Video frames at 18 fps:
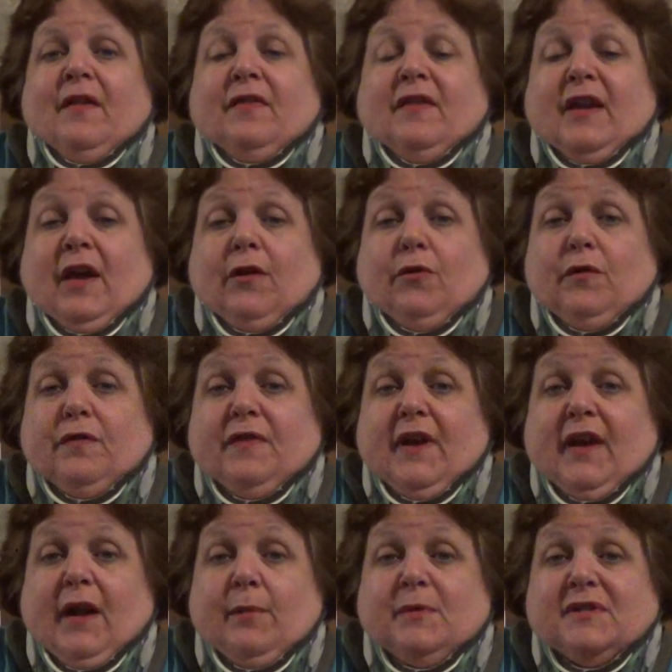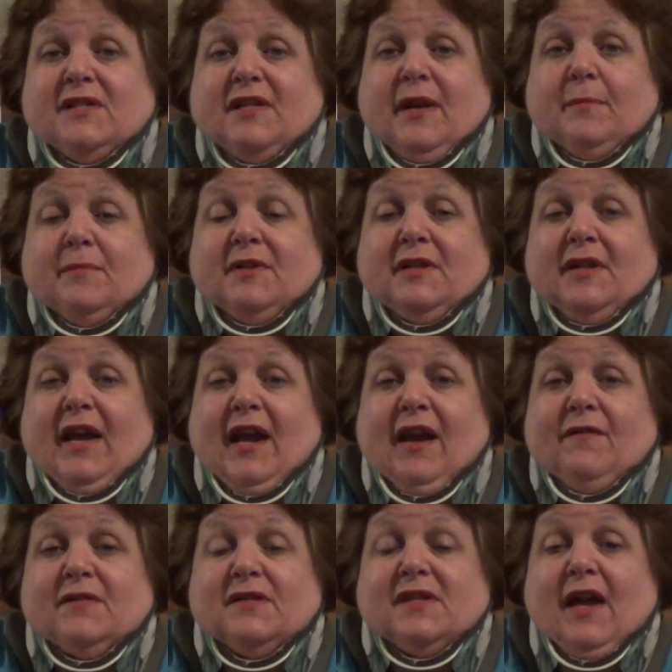The other thing I was tempted to
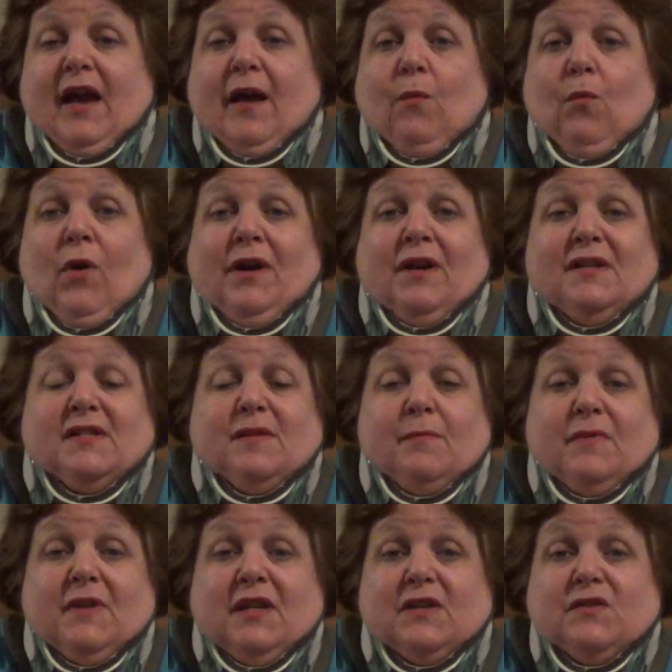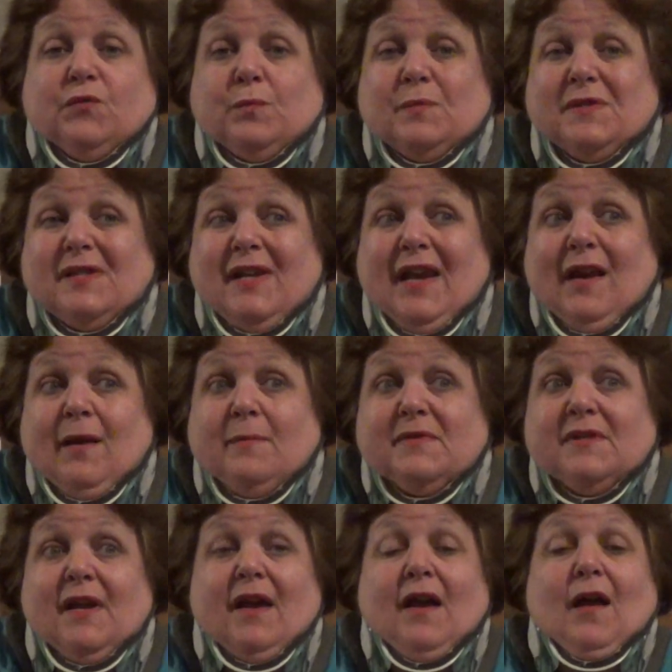have is I wanted some things from
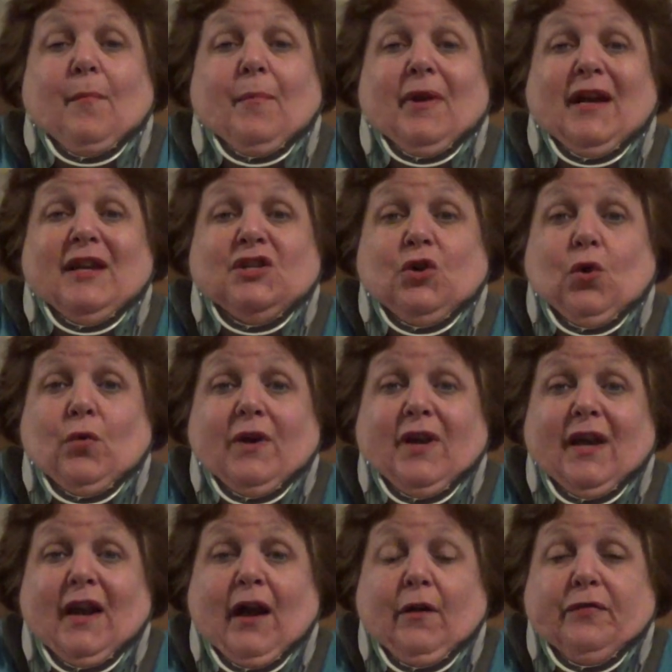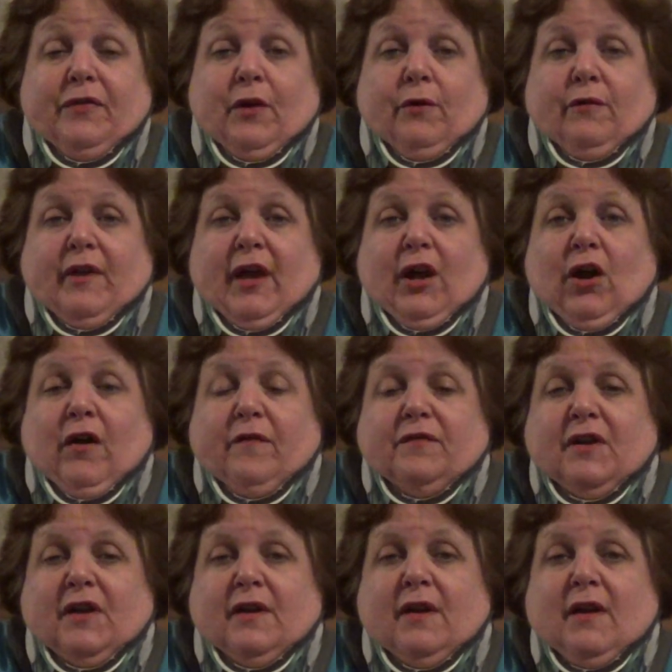Sam's, but I don't get out there that
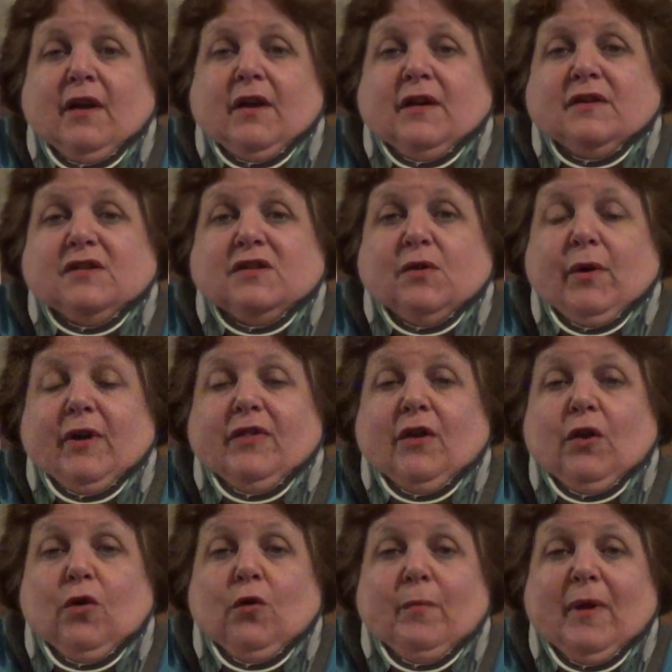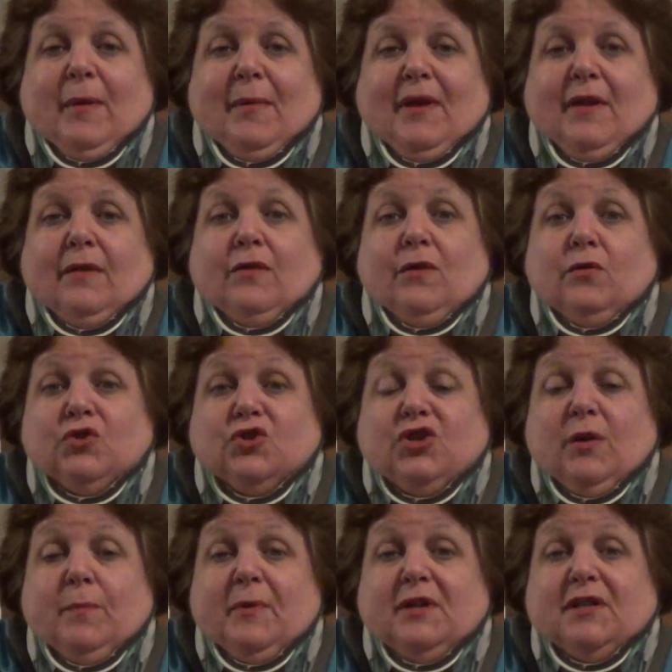often. So I thought, oh, maybe they'll
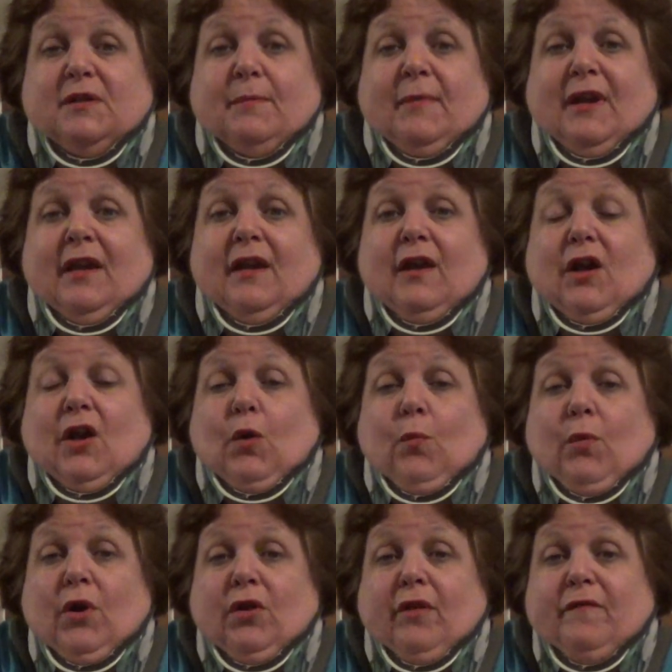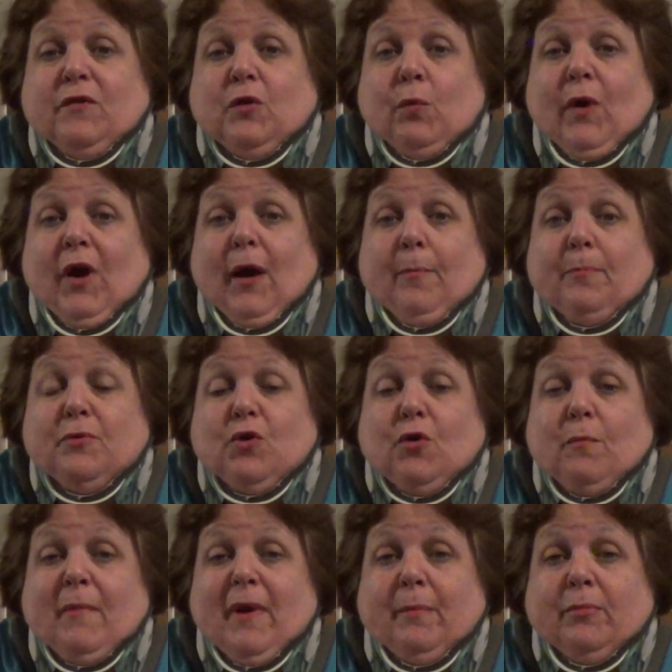ship it to me. Well, if you up
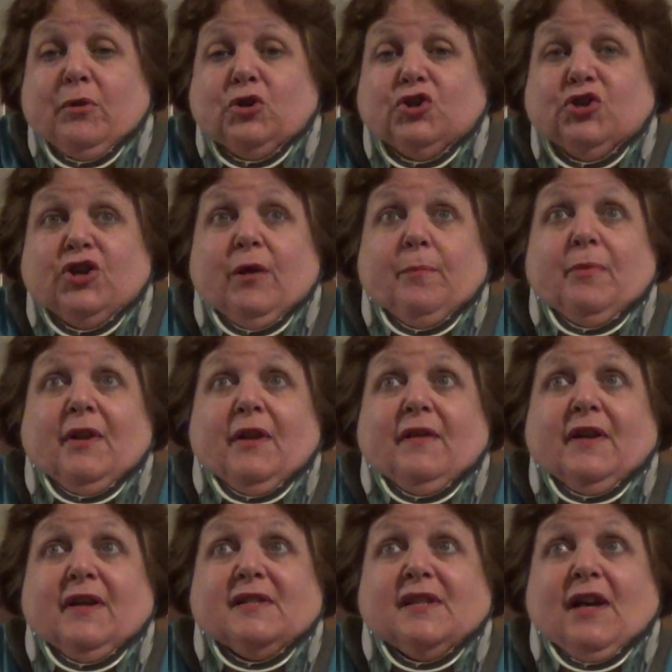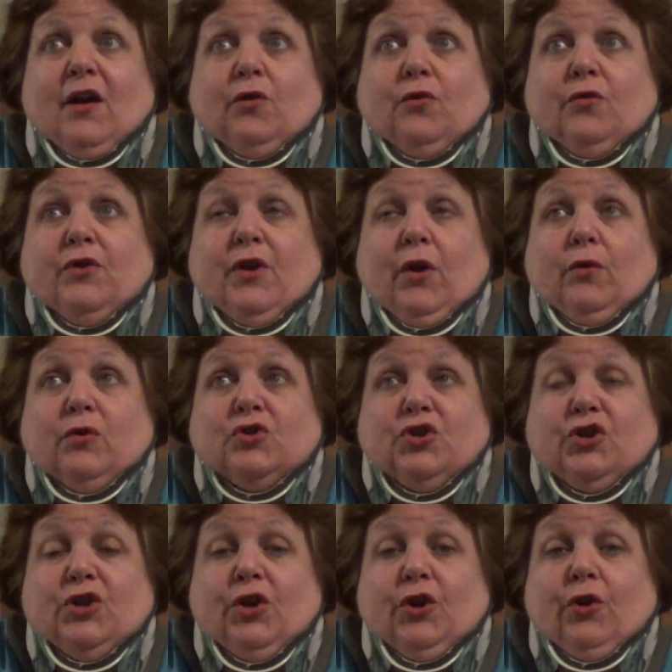your membership, and I think it's
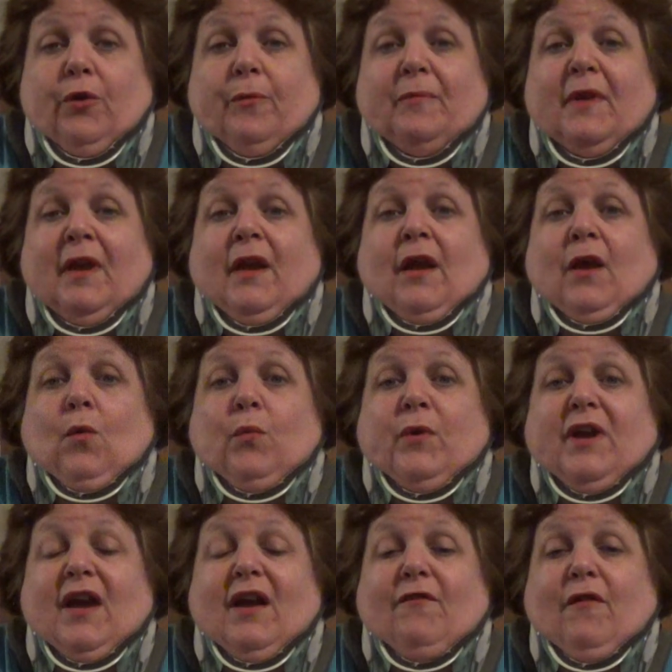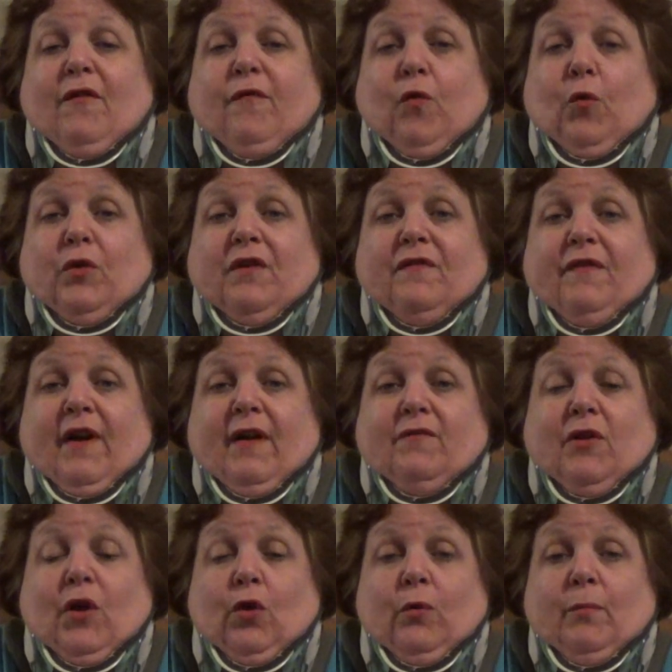$100 a year, we have a
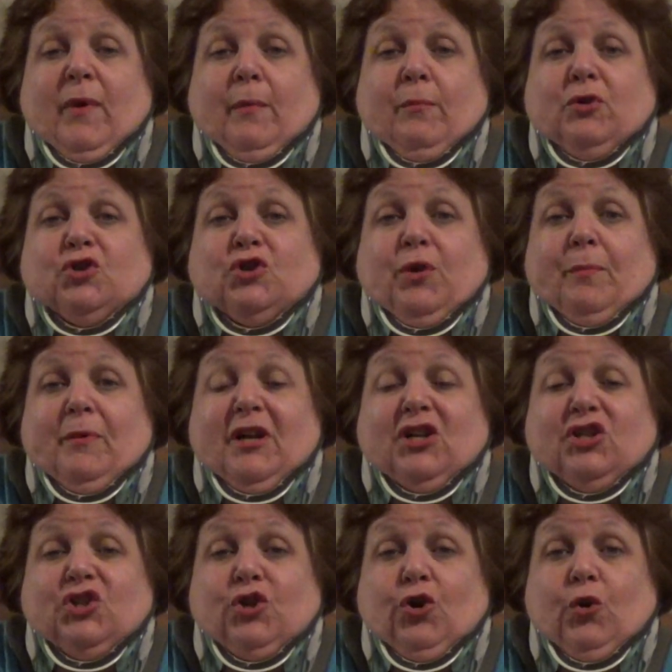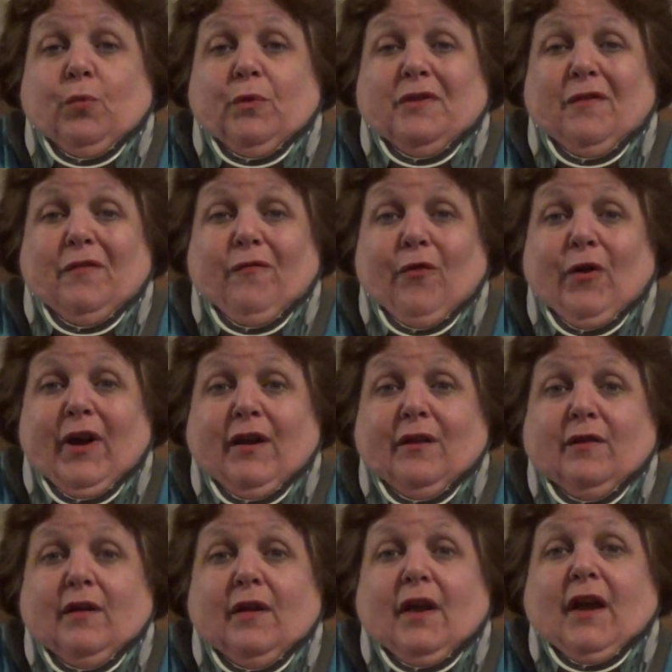$45 membership, and I share it with a
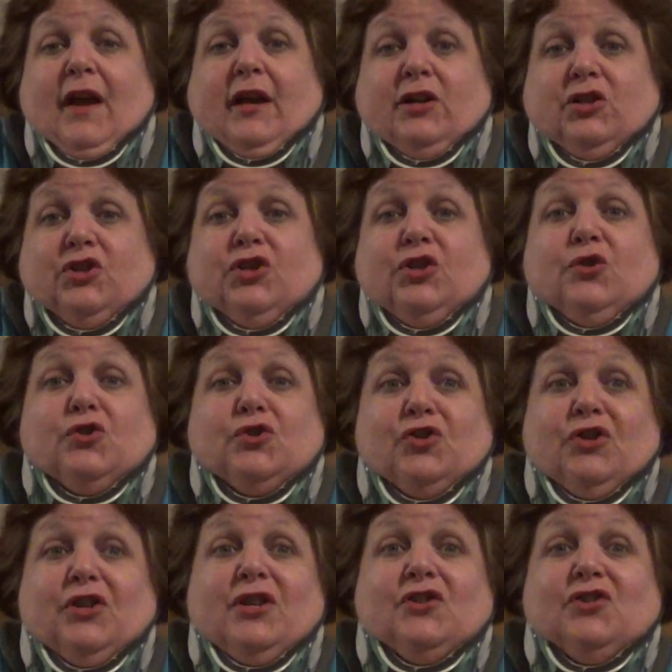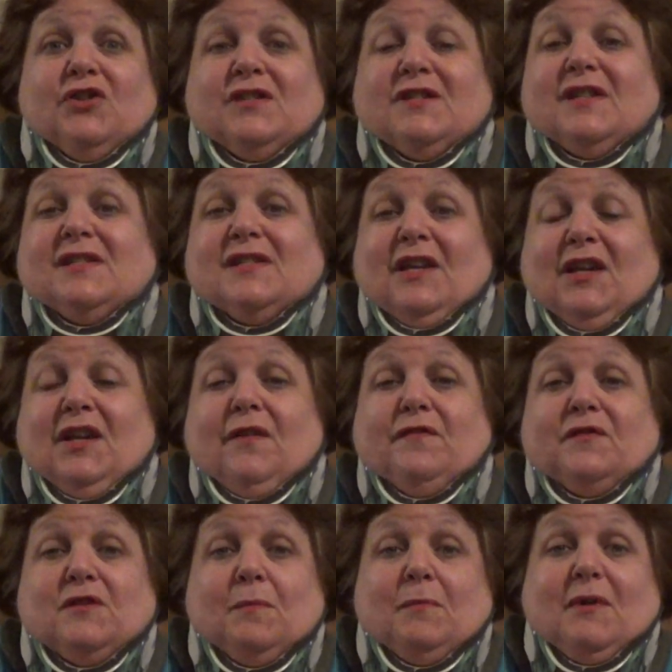friend. And she usually, just as a
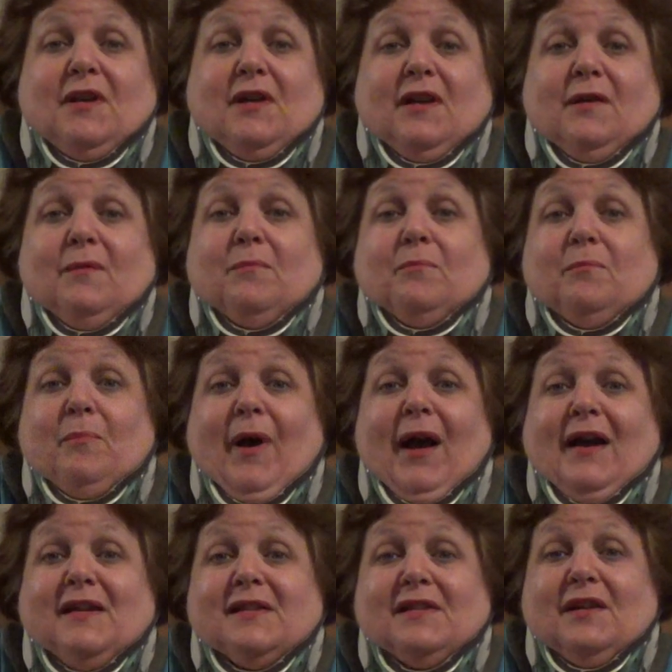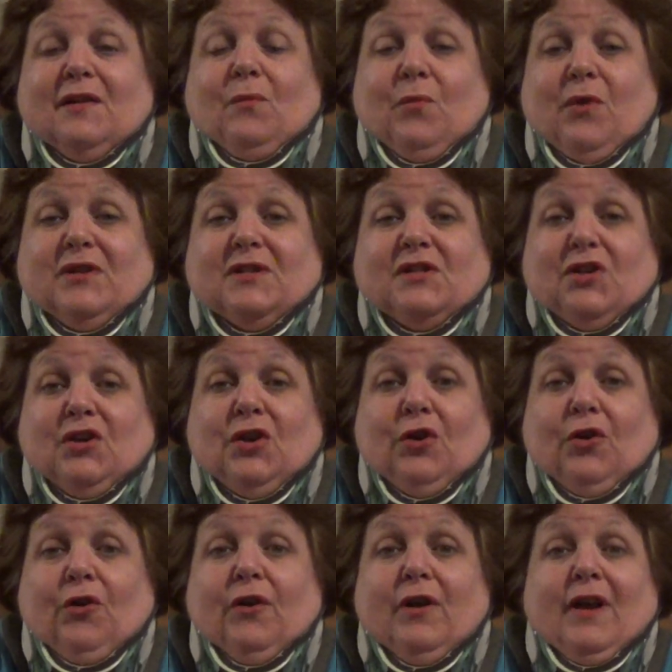gift to me, buys it once a
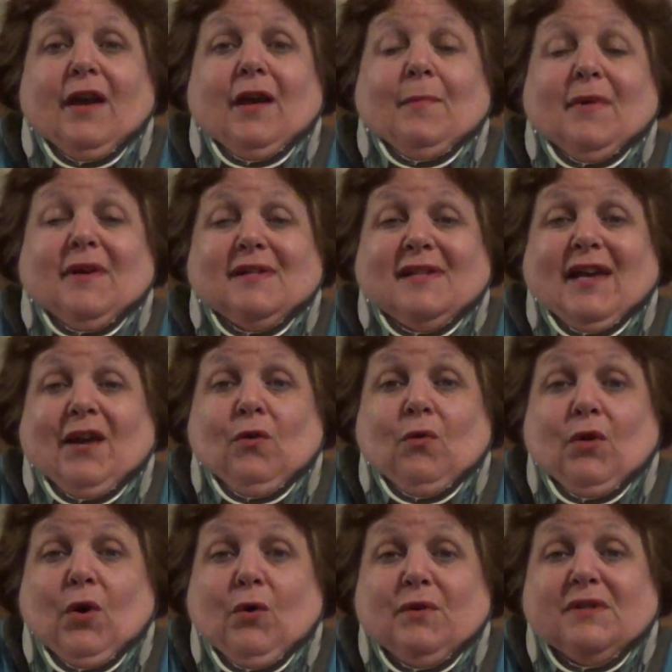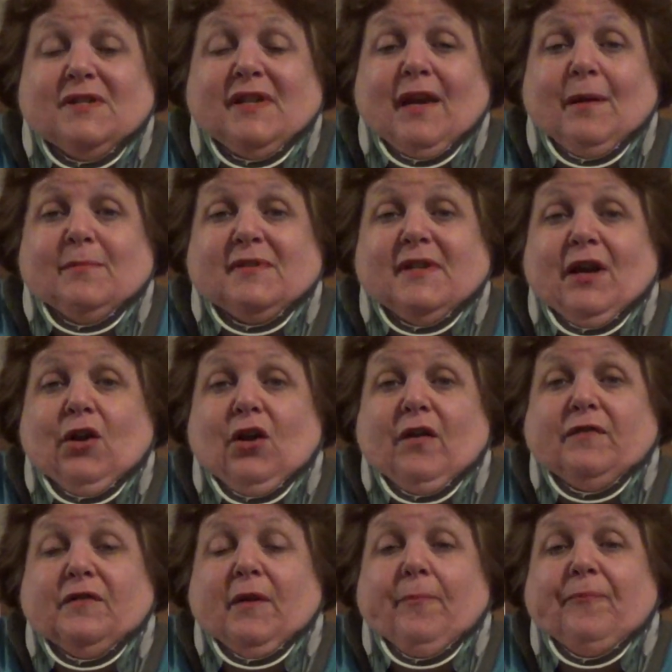year because I don't go to Sam's that
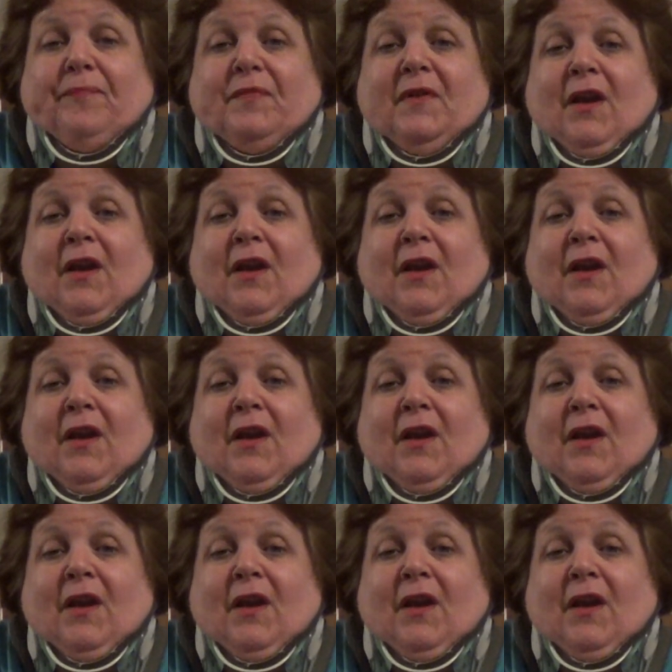often.